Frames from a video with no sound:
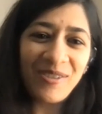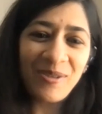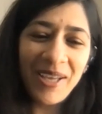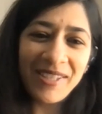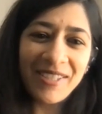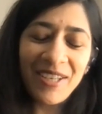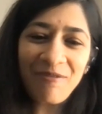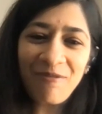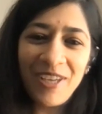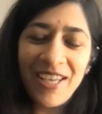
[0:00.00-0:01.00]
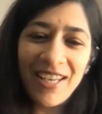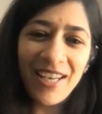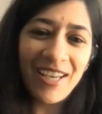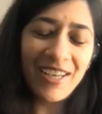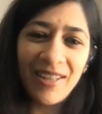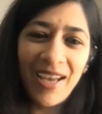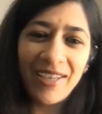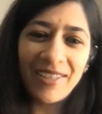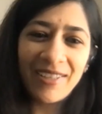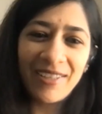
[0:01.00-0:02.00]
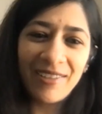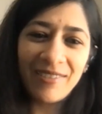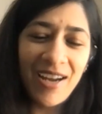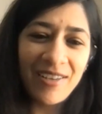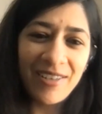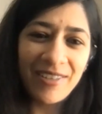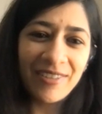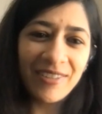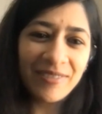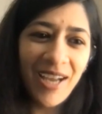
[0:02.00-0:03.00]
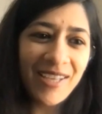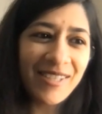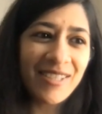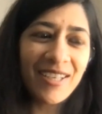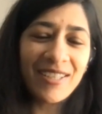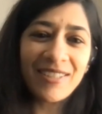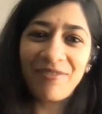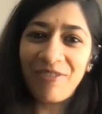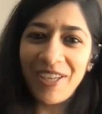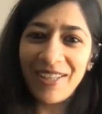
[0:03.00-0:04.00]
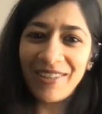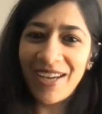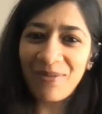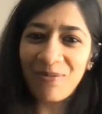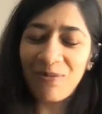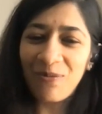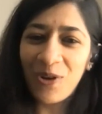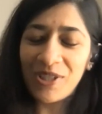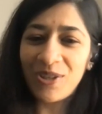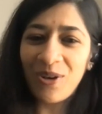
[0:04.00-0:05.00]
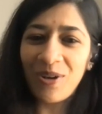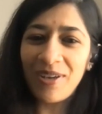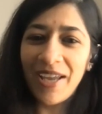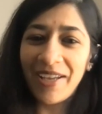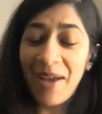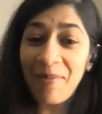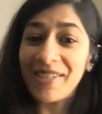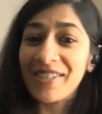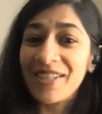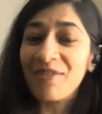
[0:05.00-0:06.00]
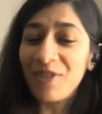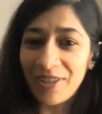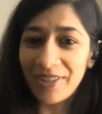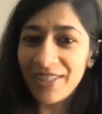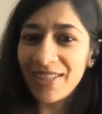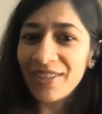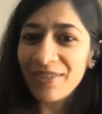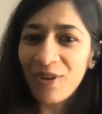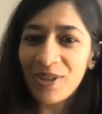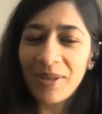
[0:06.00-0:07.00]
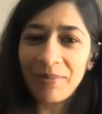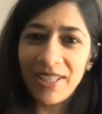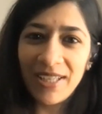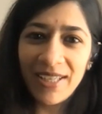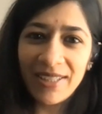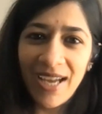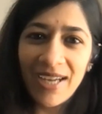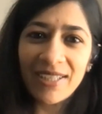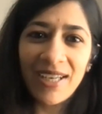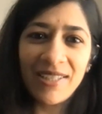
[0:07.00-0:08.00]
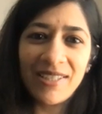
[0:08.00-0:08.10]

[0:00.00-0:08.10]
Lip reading: So I still feel like unreal. I still feel that, was it all like, am I still worthy for something like that?